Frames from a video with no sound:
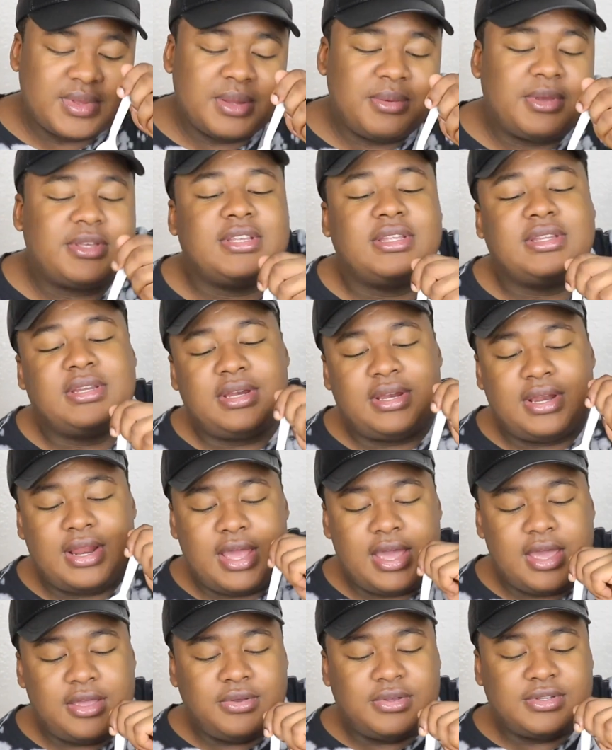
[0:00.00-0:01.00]
because at the end of the
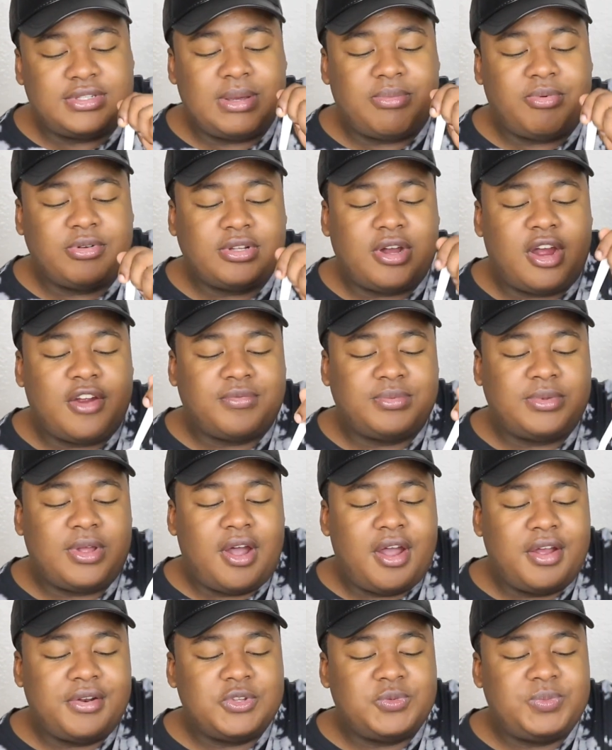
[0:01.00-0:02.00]
day, you can separate the art from the
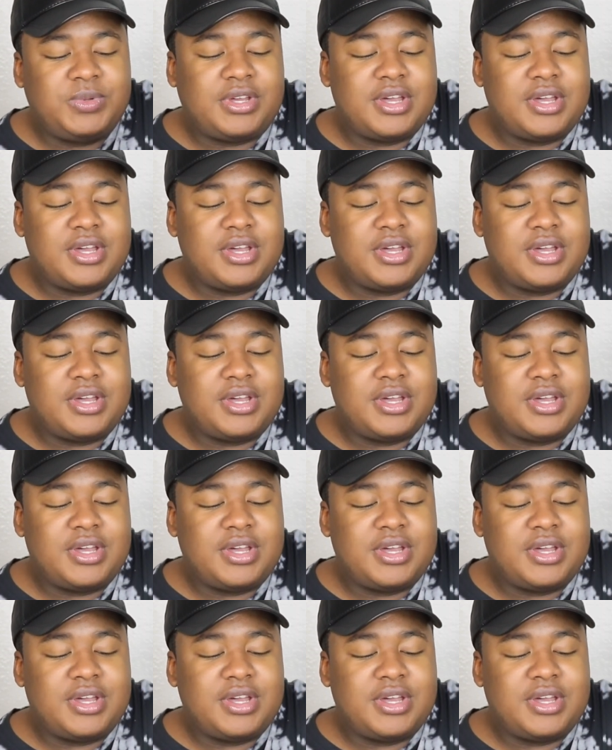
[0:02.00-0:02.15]
artist,